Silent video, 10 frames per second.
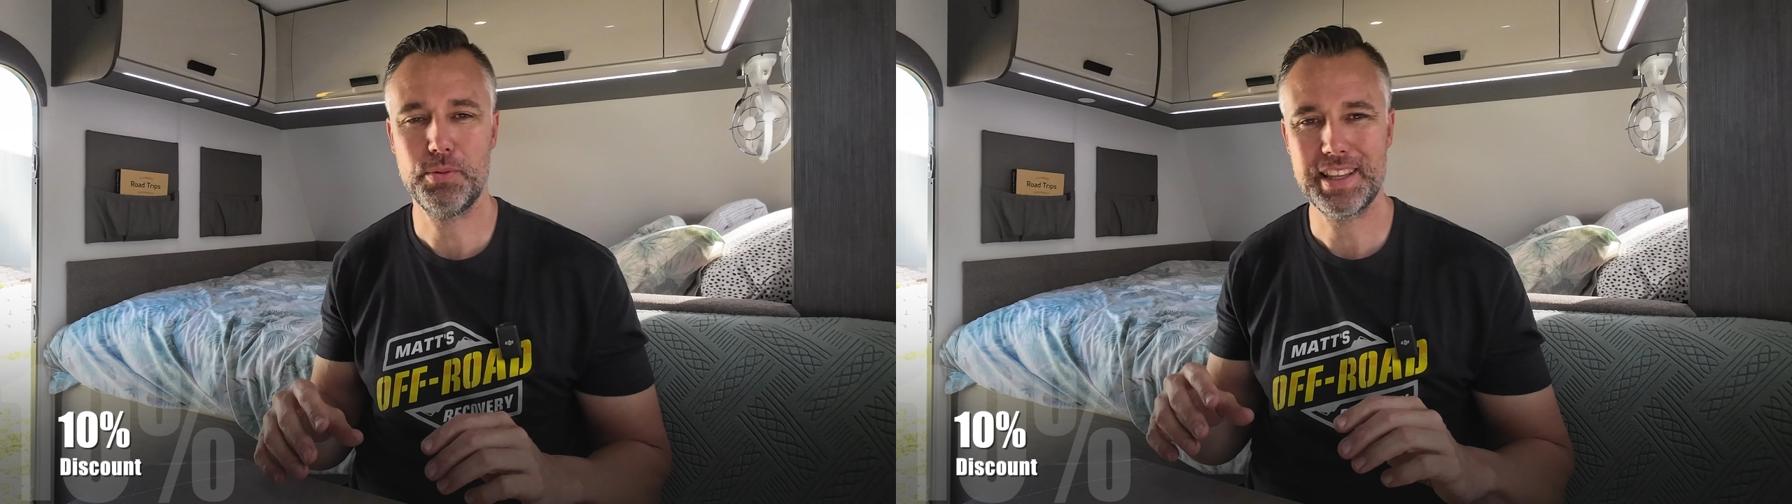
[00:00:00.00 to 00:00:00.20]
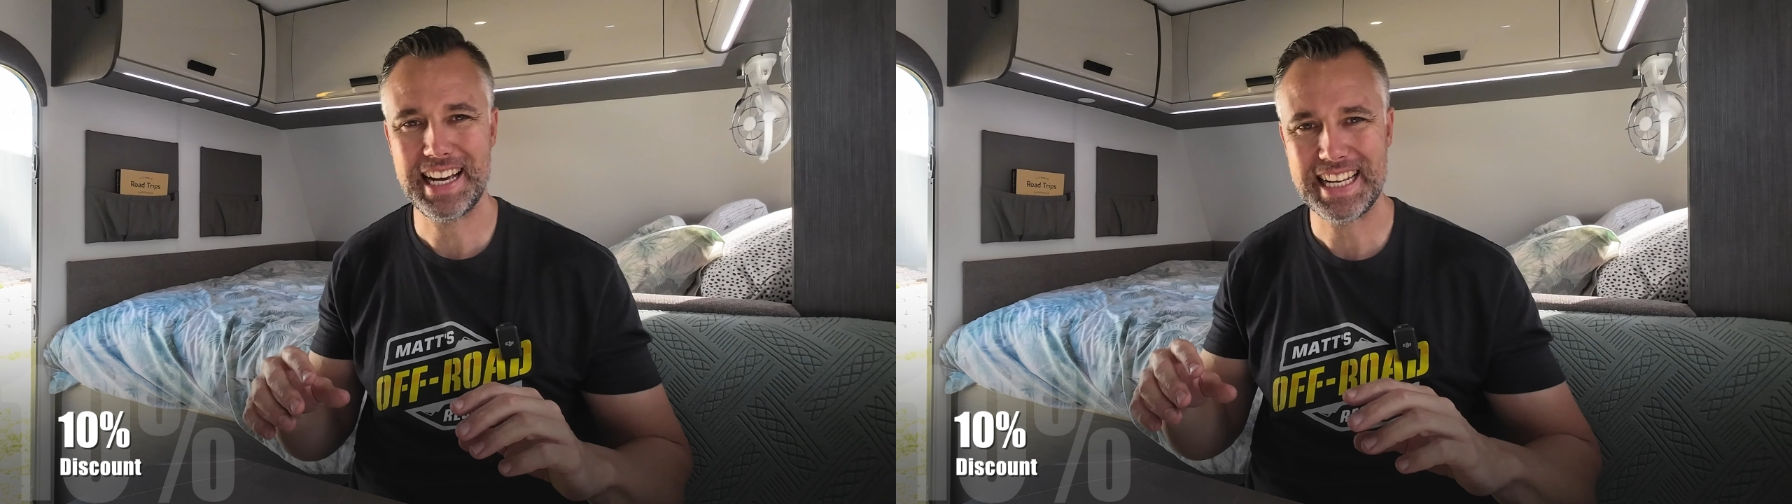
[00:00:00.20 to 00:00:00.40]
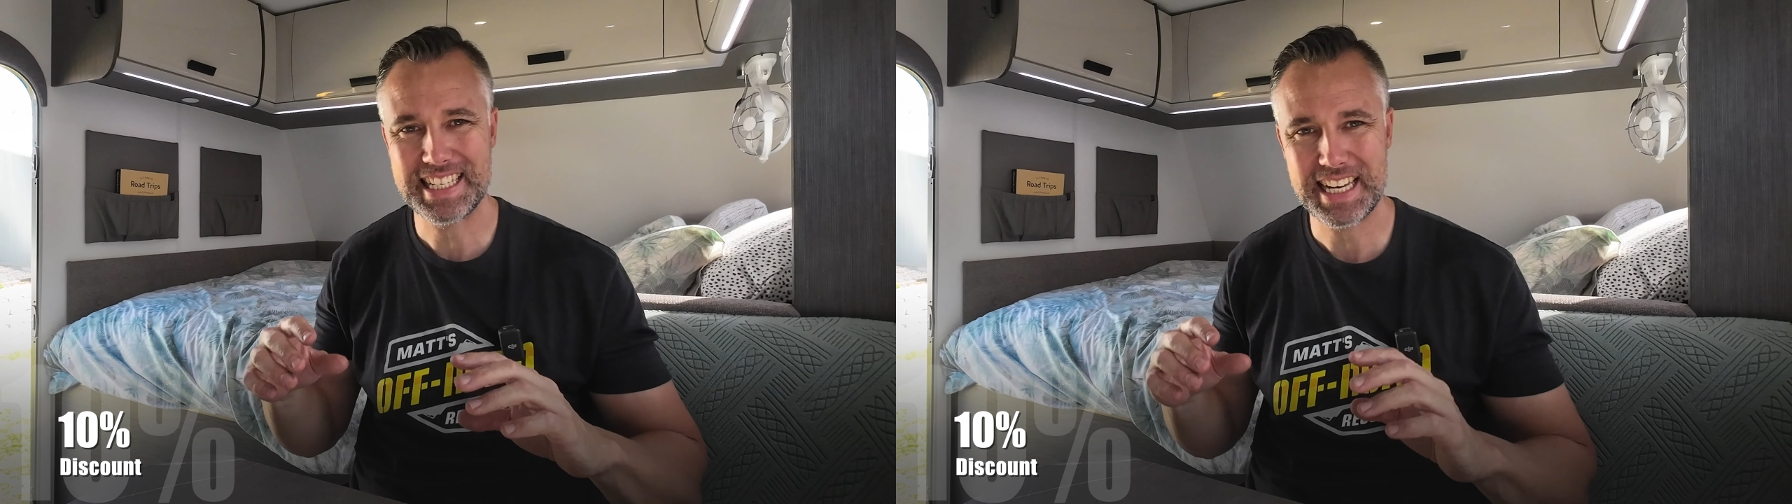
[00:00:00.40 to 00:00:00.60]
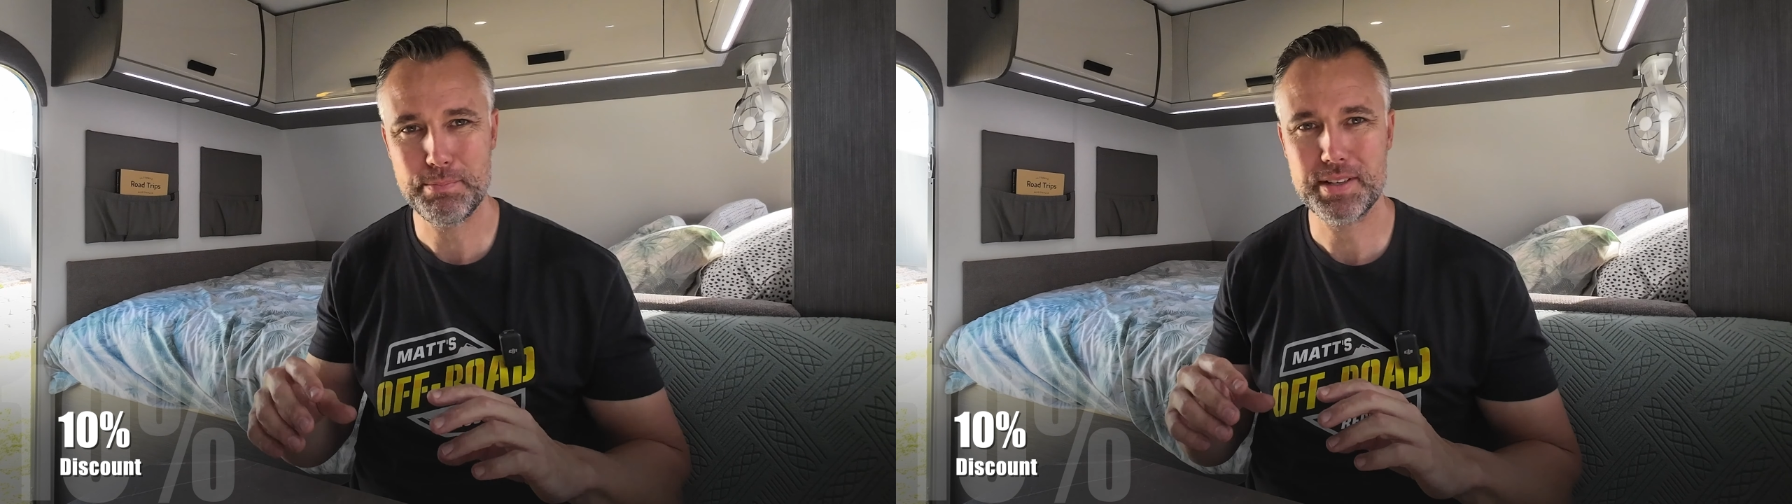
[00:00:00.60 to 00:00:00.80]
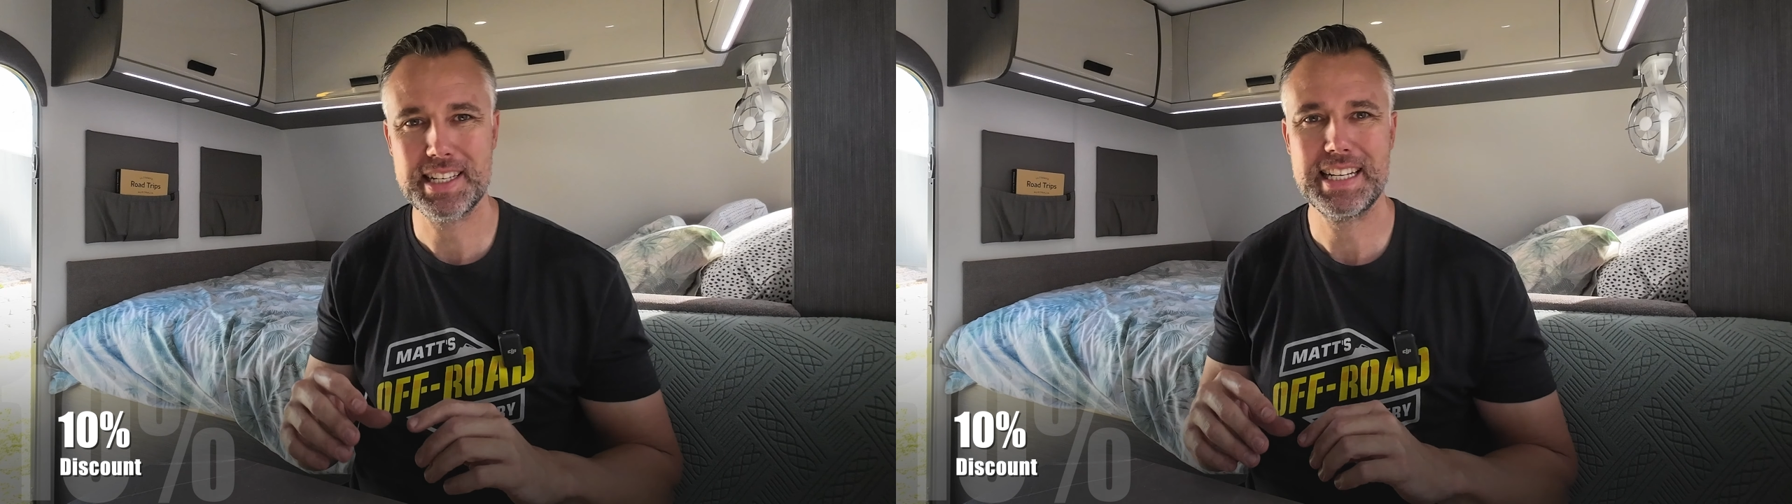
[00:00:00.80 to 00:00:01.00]
with a
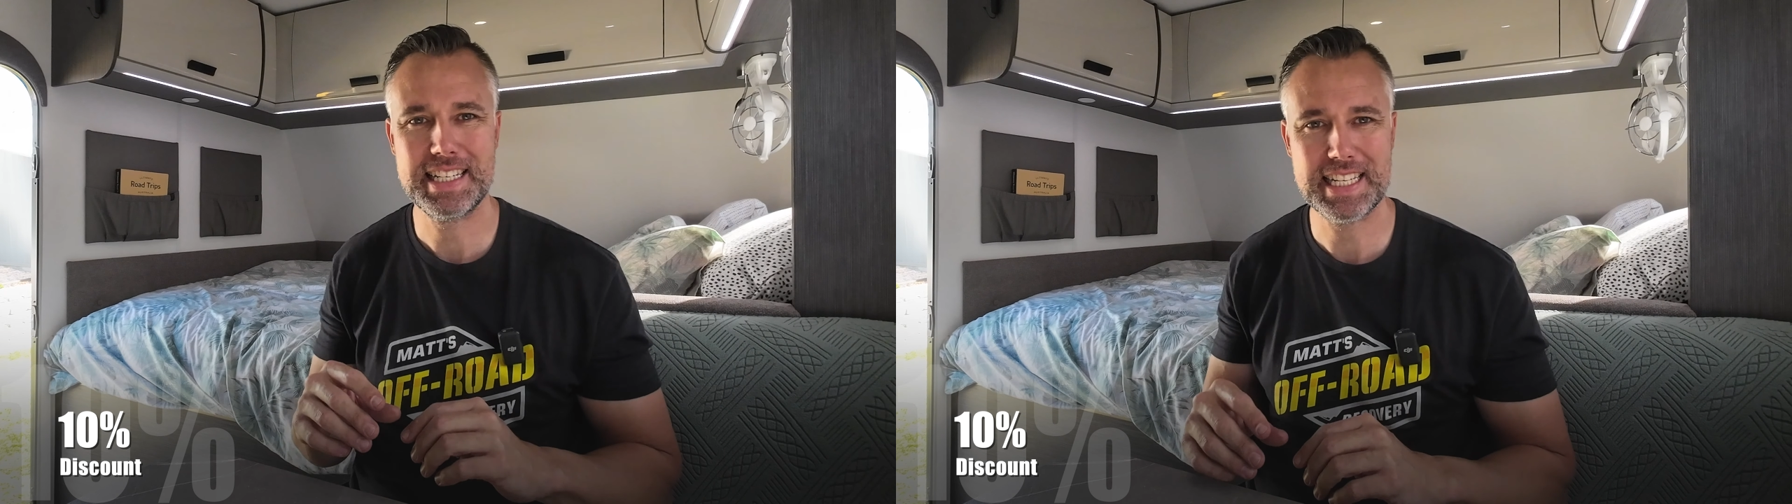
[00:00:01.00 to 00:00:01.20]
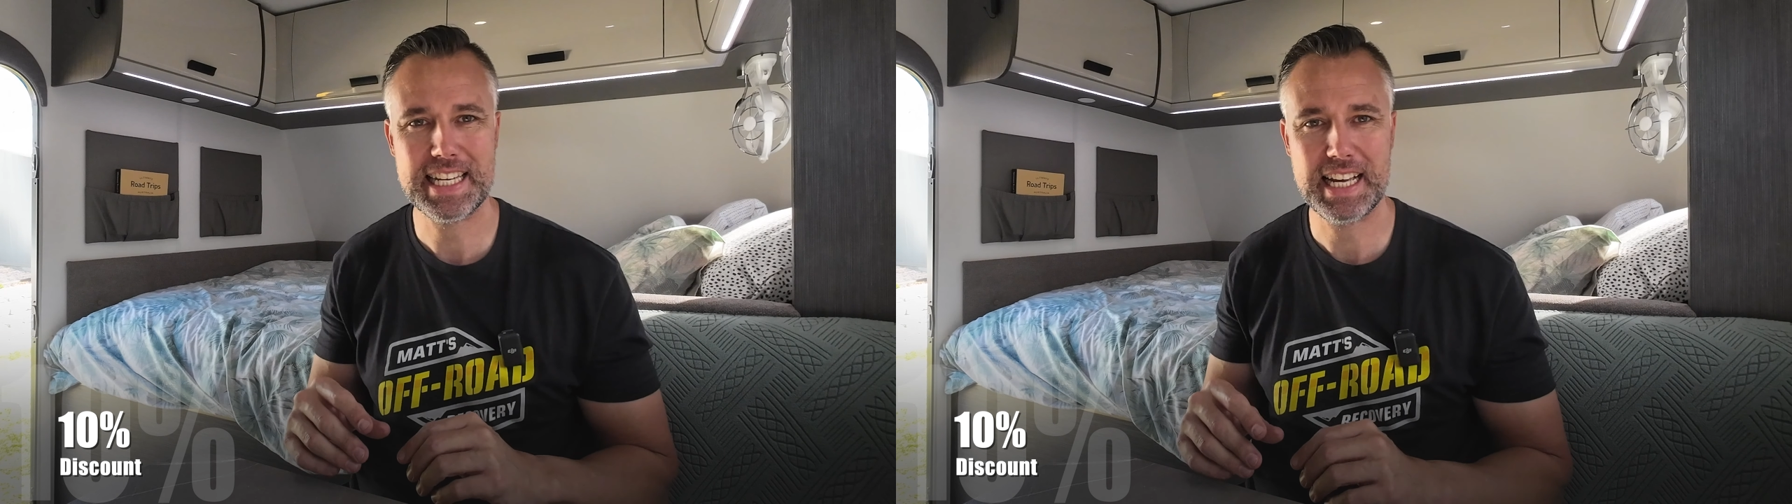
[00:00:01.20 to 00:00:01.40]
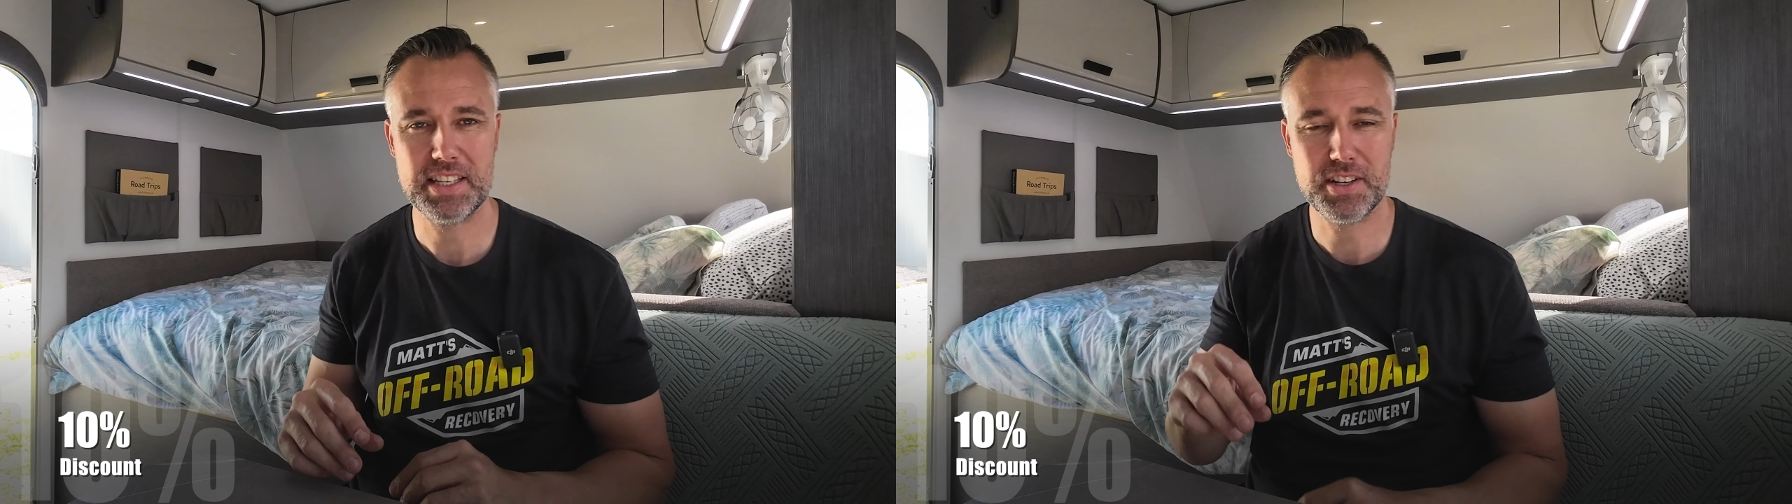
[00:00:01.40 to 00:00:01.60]
10% discount.